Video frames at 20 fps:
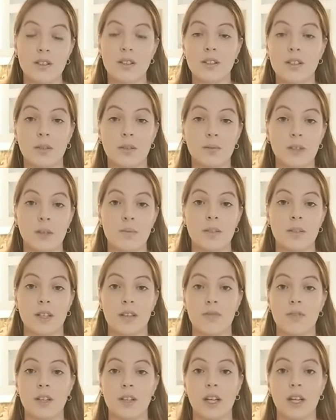and sometimes
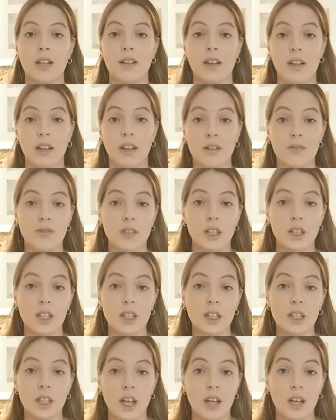even in the evening
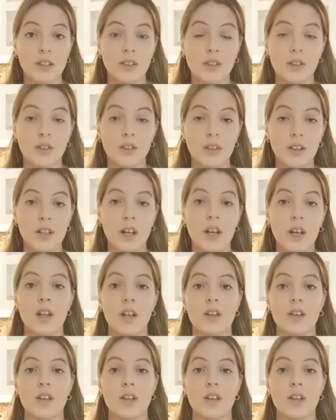it gets cold.